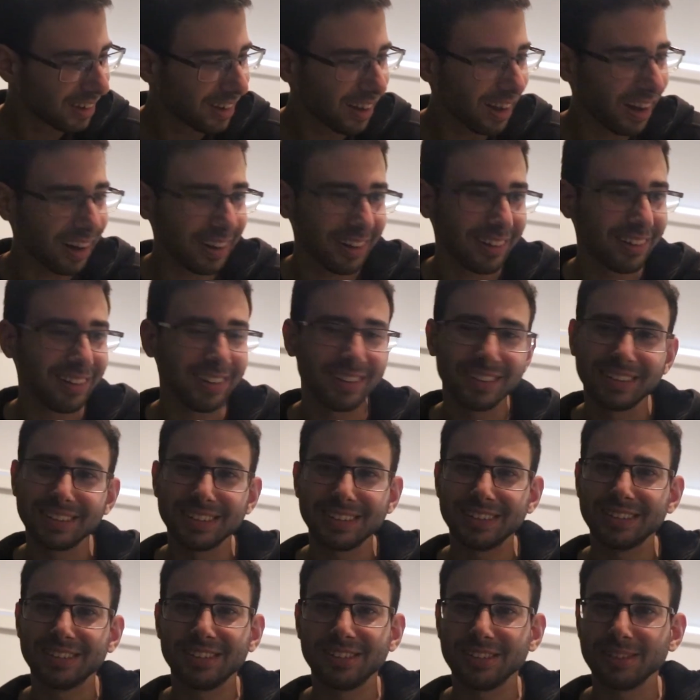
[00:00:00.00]
I don't know.
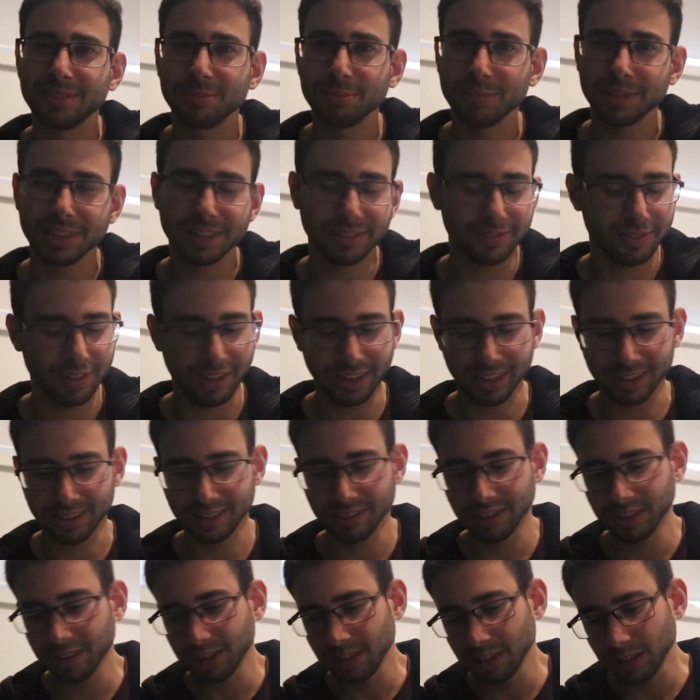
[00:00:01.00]
This is just me. Fuck
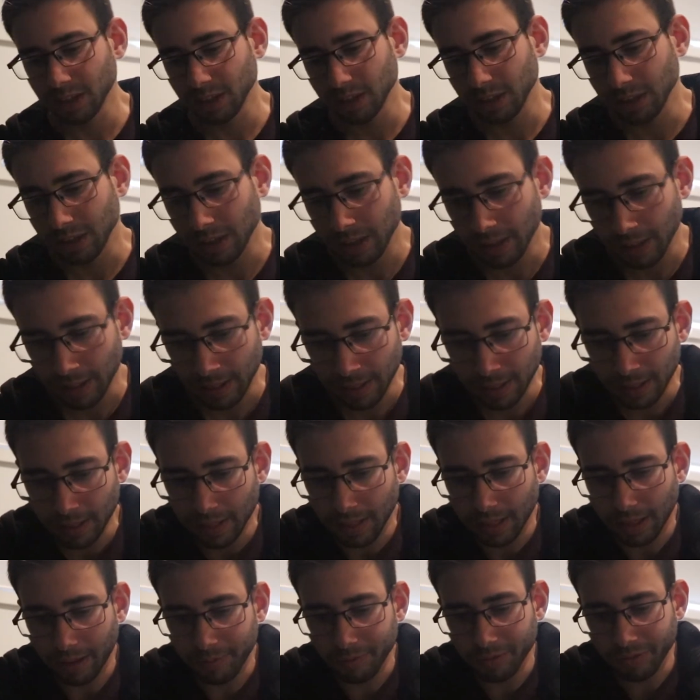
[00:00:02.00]
it.
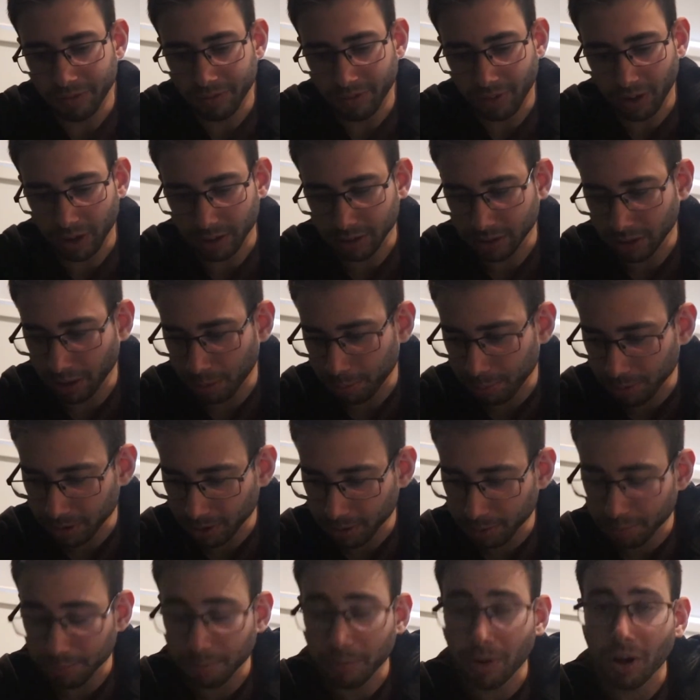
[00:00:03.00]
I'm fucked up in
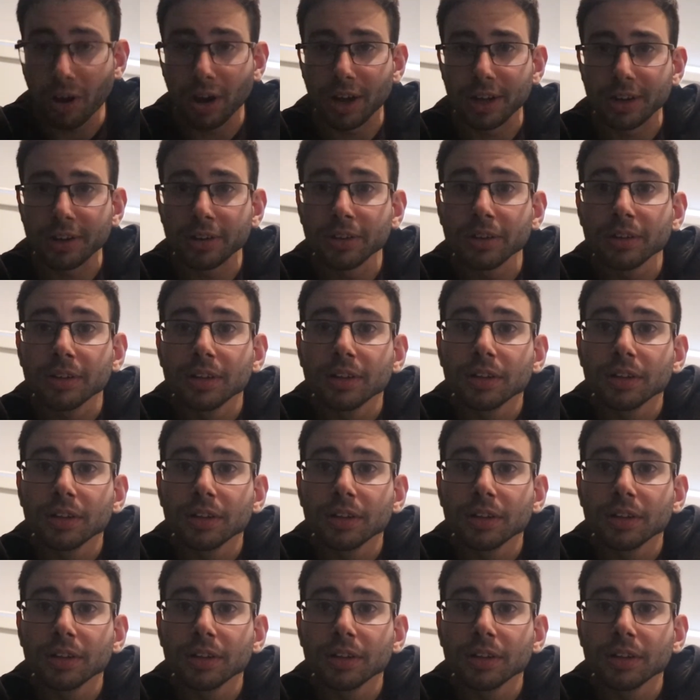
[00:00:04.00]
the mind.